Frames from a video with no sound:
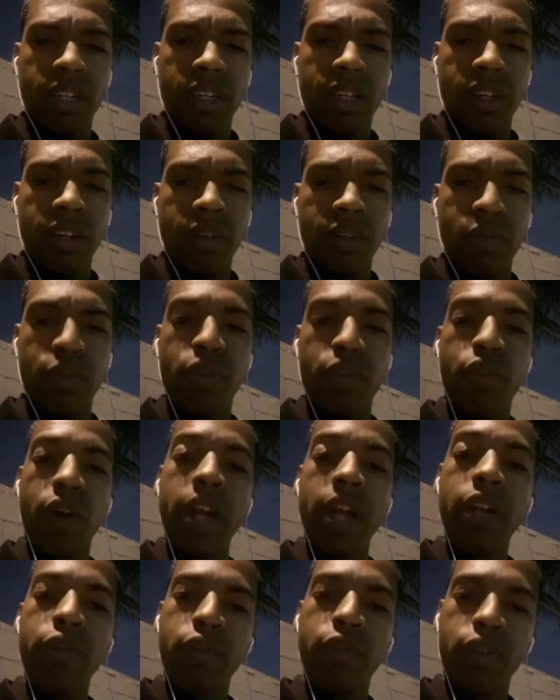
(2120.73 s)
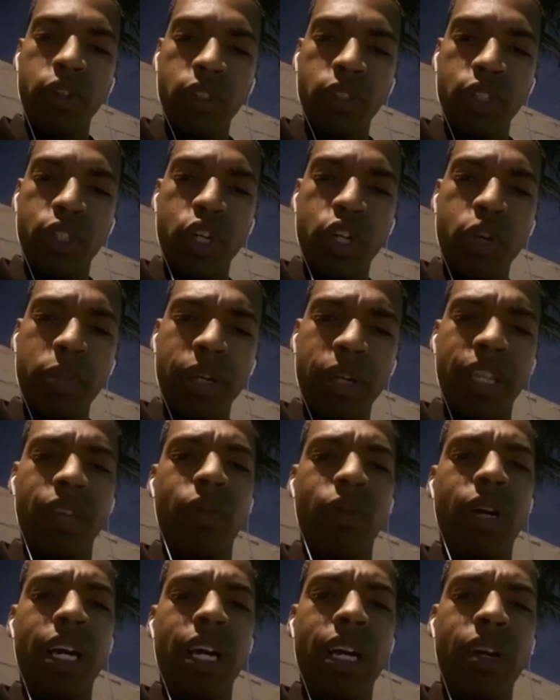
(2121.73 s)
Frankfurt, Germany.
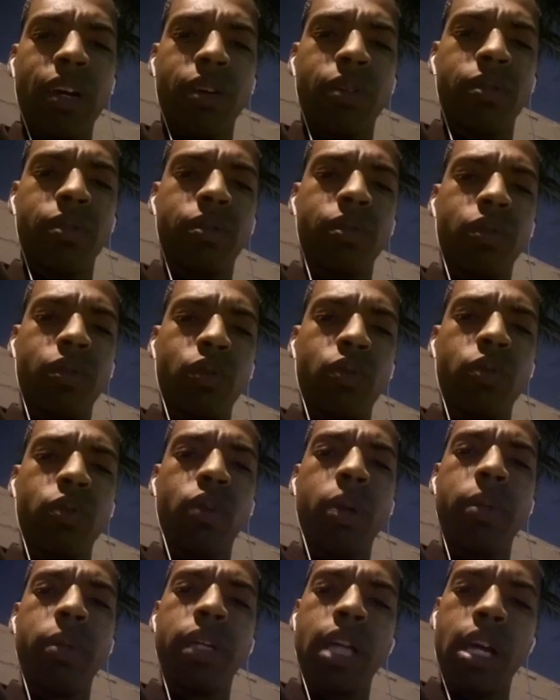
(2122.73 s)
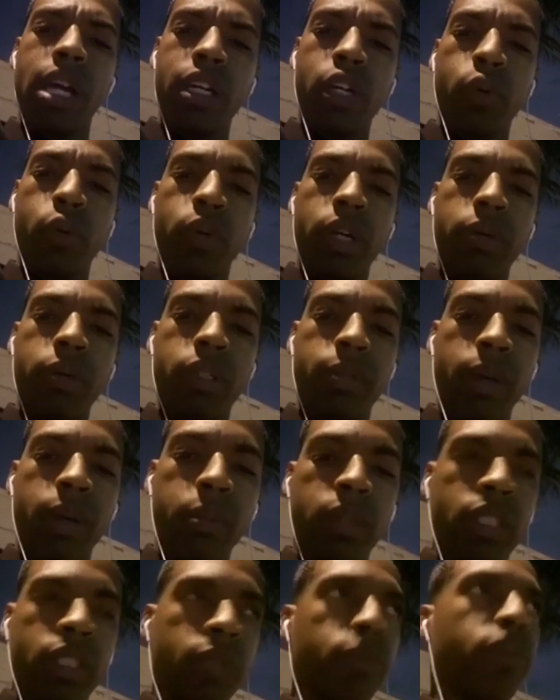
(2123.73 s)
Wow. Ramadan Kareem to my
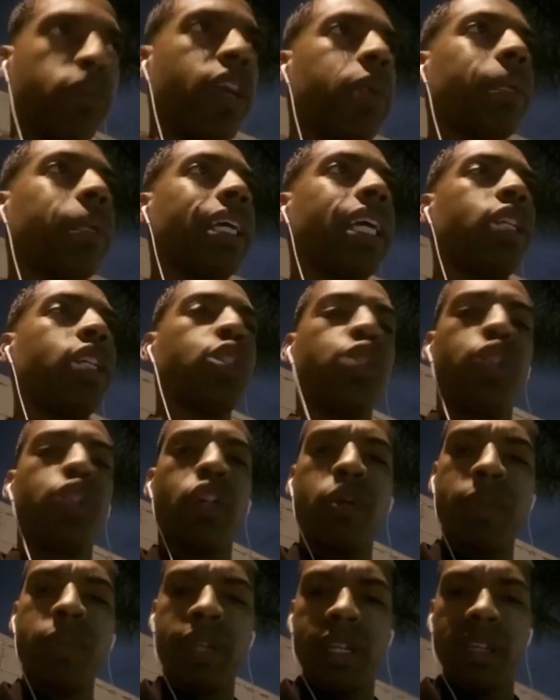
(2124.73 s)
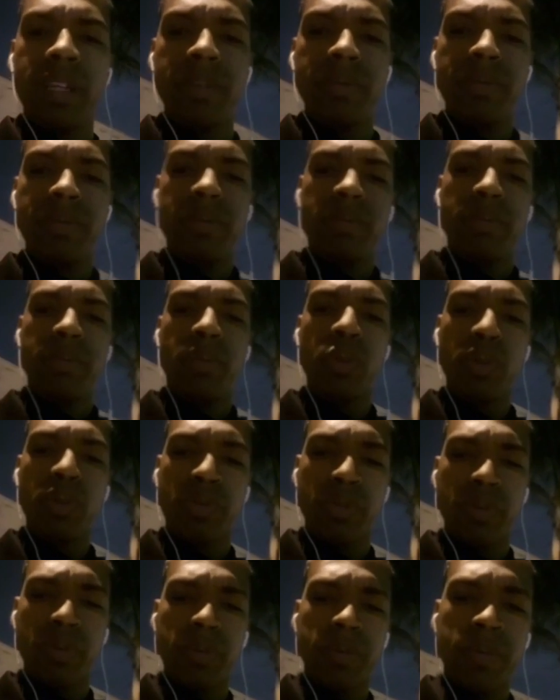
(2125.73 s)
Muslim family in Germany.
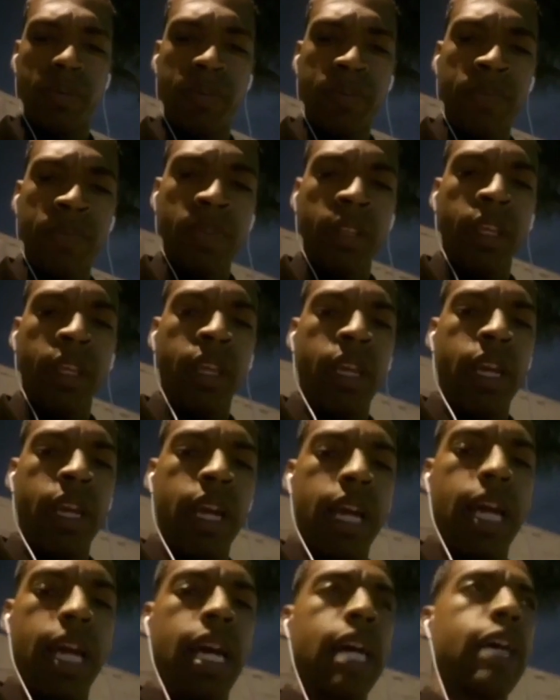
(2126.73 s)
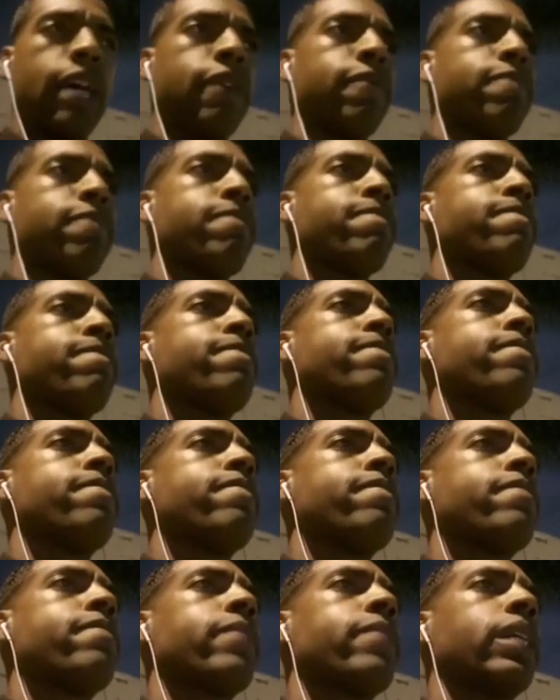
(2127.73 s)
Beautiful.
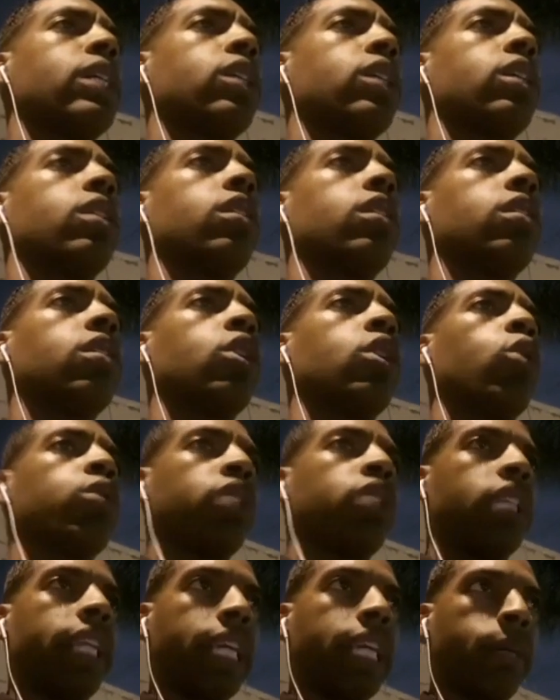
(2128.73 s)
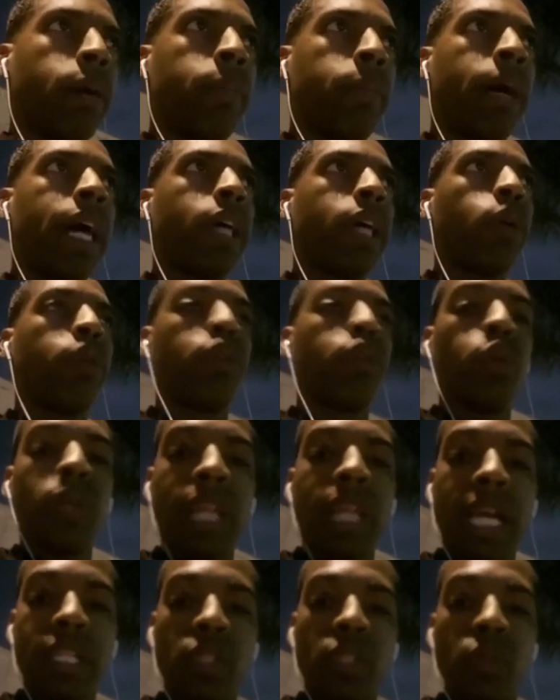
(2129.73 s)
Go to the link in my bio if you would
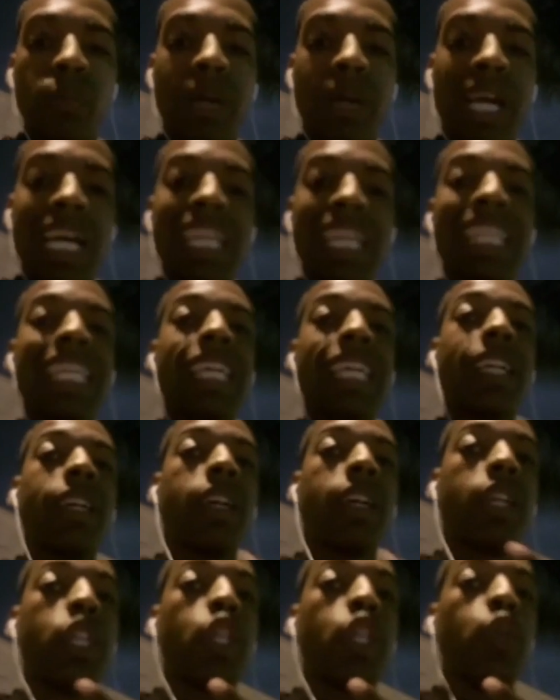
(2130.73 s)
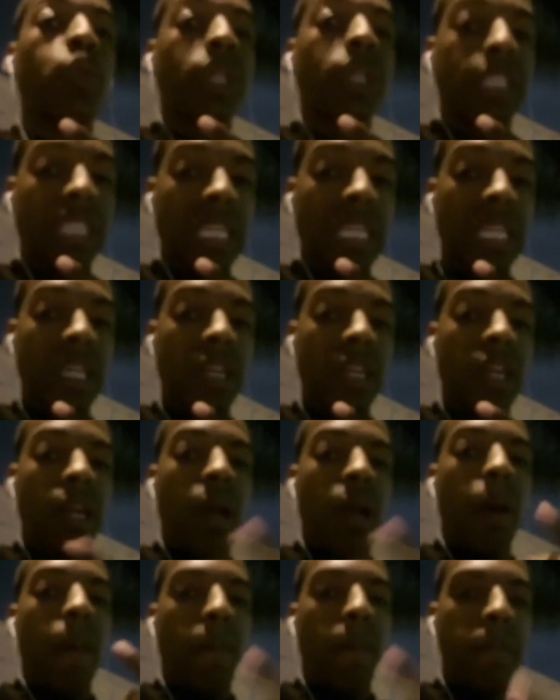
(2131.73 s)
like to buy the Unity
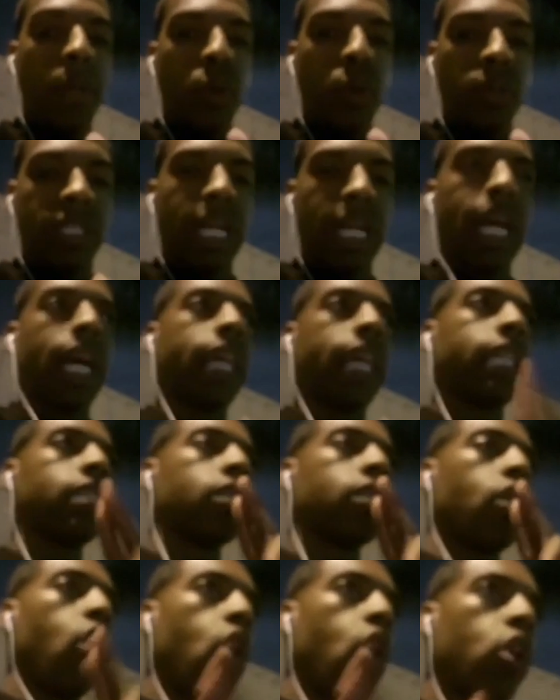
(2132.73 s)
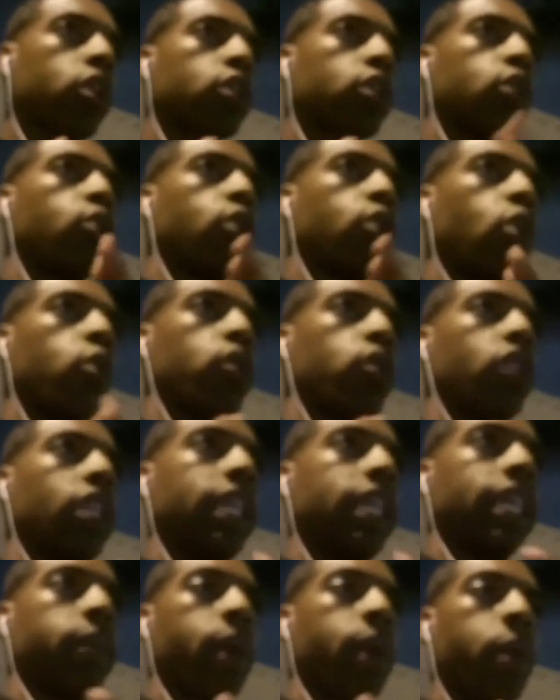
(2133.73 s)
bow ties. Also, go to the link
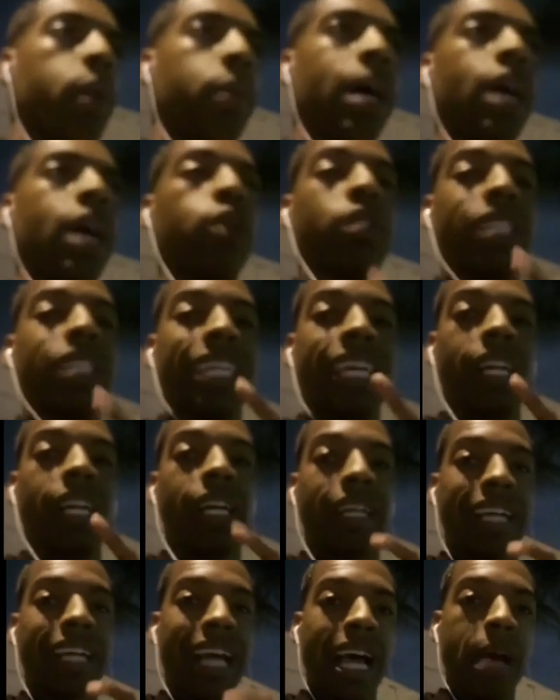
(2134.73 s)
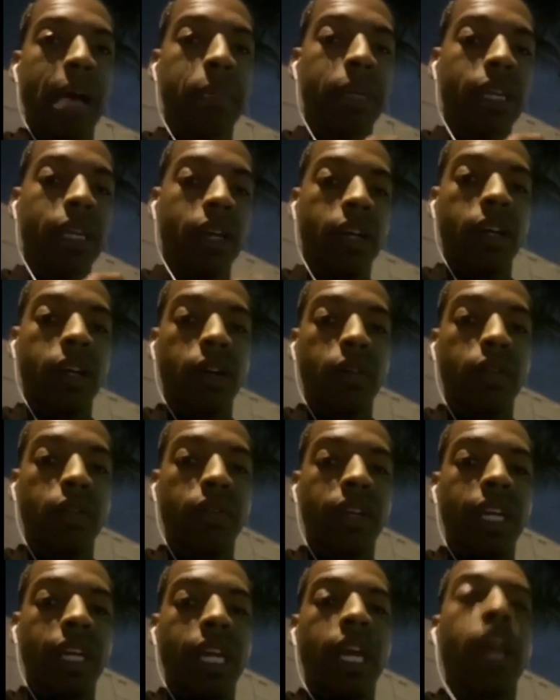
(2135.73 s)
in my bio to get a copy of
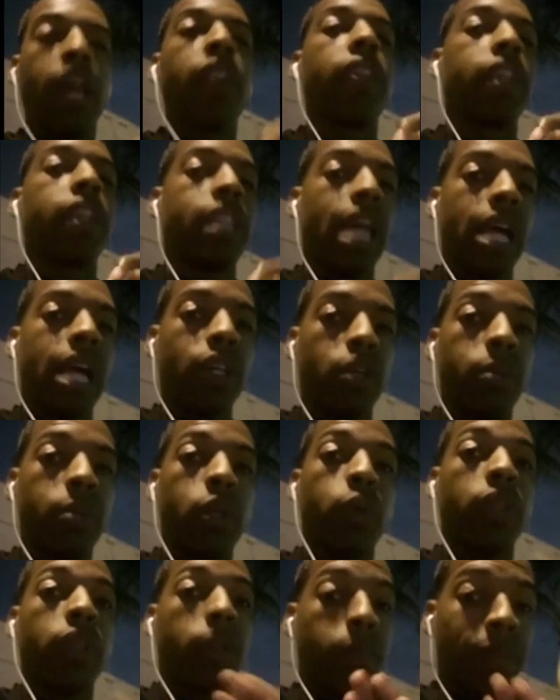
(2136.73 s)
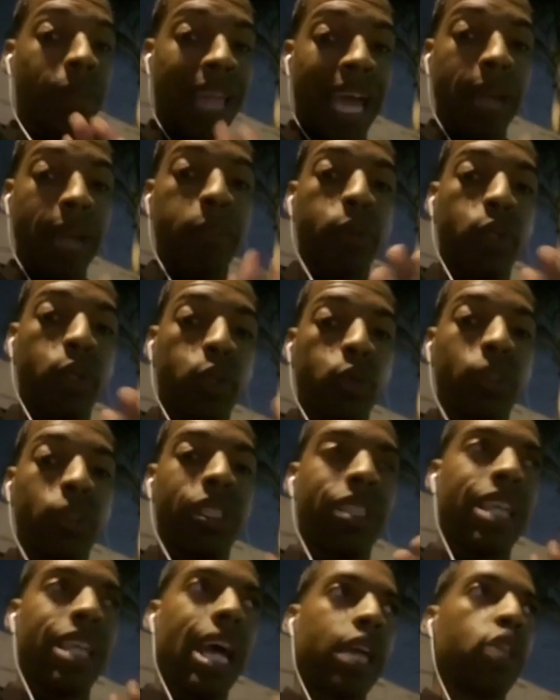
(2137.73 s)
the documentary, the Black produced
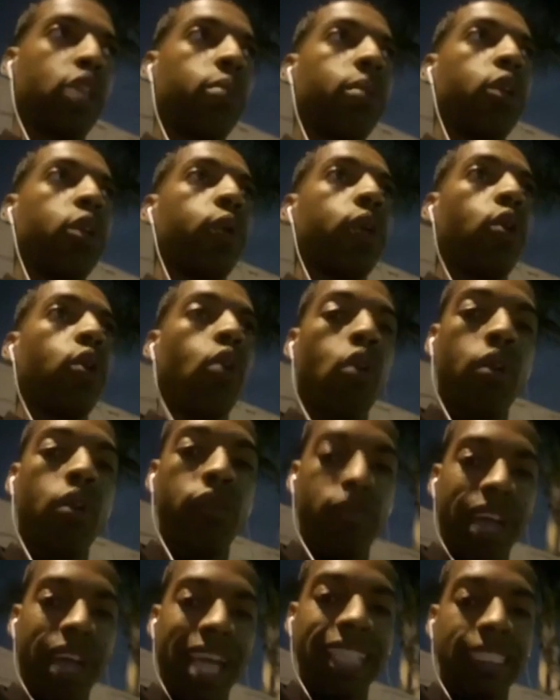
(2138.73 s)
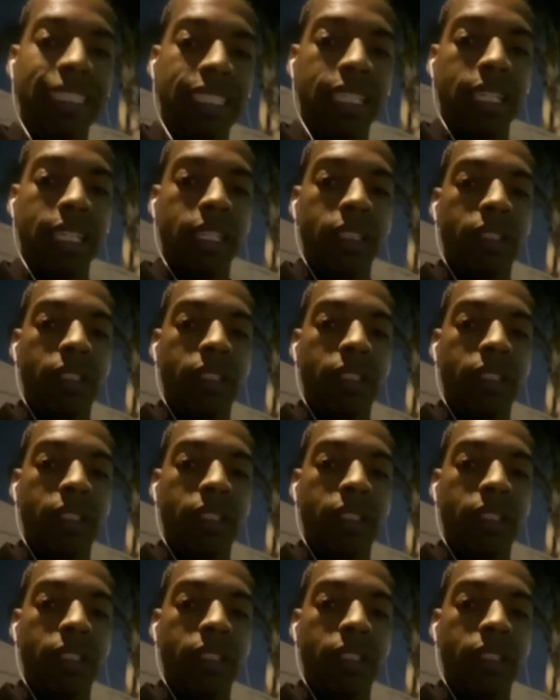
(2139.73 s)
documentary on vaccines.